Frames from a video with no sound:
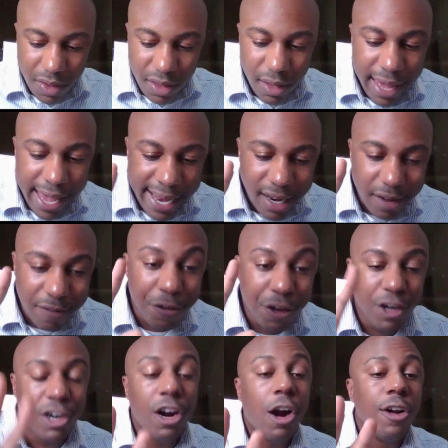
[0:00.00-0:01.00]
And if
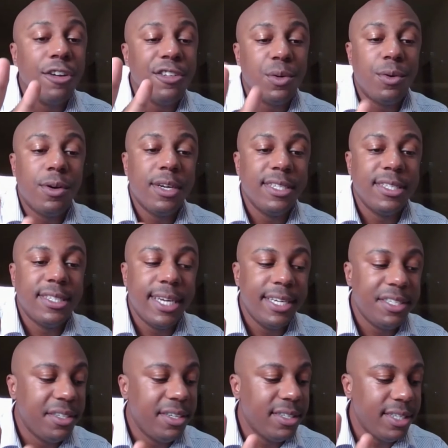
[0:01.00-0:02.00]
your arts
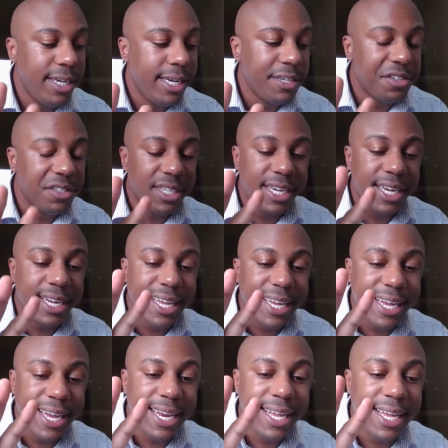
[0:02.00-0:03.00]
organization is interested in
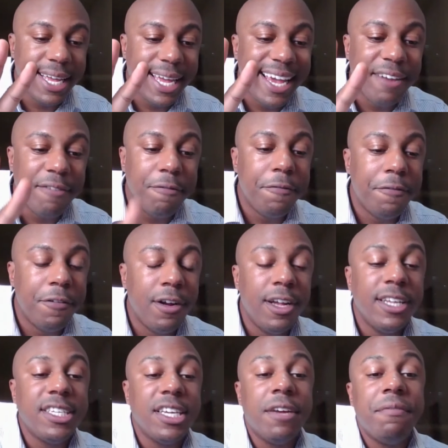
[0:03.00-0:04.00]
getting in
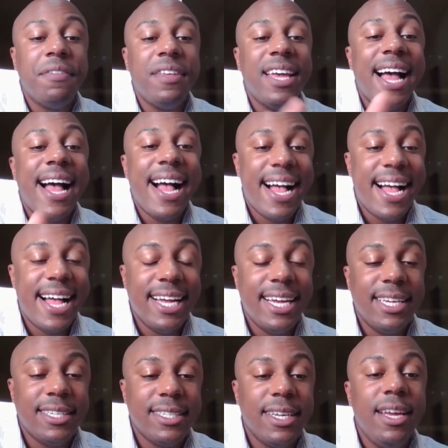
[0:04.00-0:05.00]
front of the
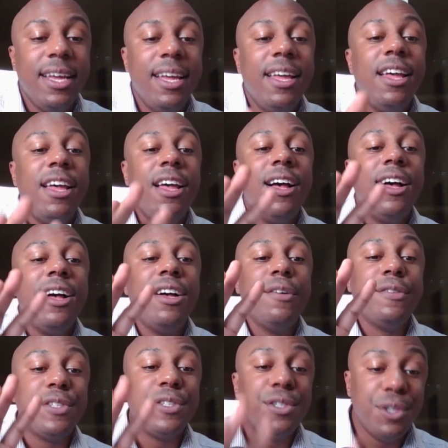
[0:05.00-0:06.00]
eyes of
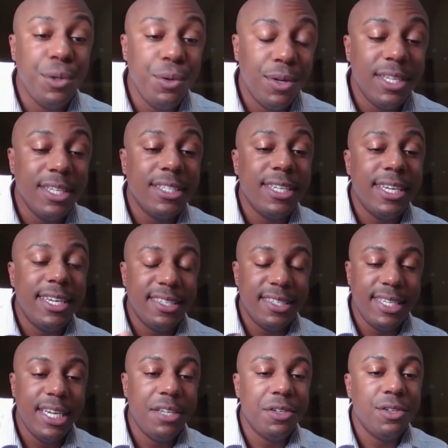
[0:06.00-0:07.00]
students and
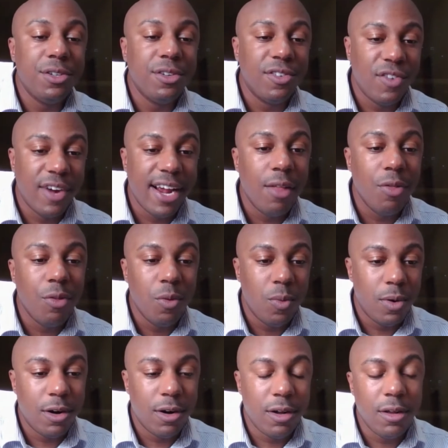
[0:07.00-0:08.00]
teachers around the
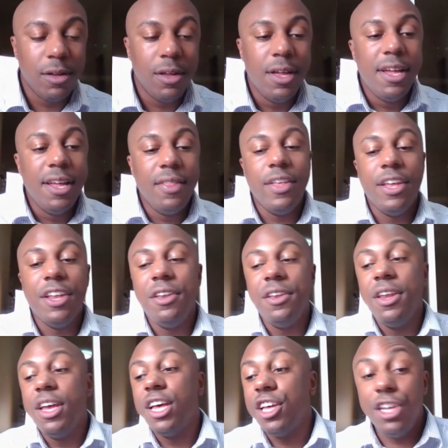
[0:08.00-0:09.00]
world,
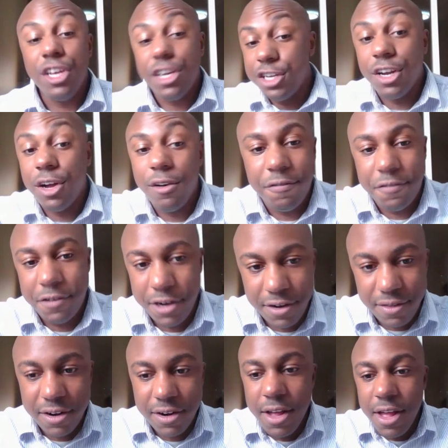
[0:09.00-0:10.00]
then look no
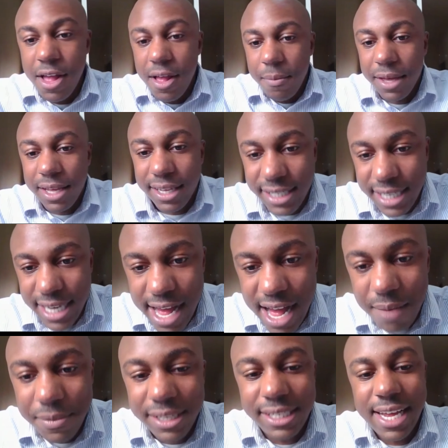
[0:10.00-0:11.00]
further, because
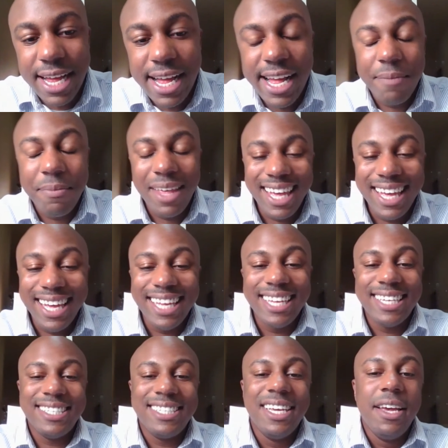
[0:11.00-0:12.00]
CommonTime
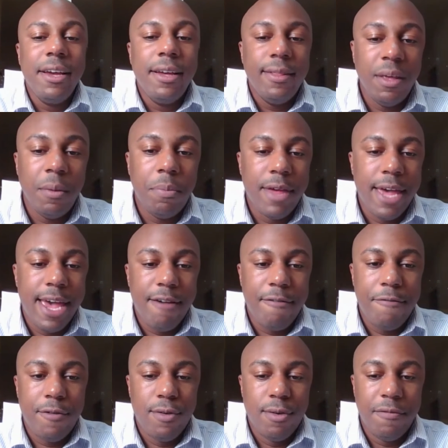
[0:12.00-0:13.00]
is the
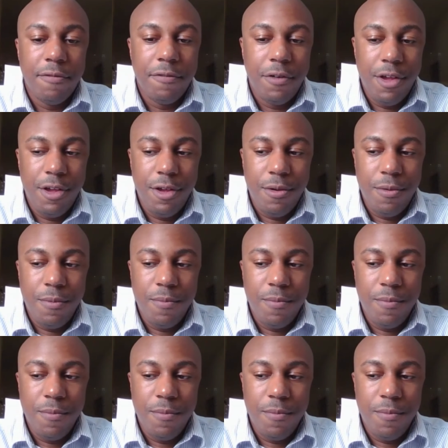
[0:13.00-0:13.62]
platform for you.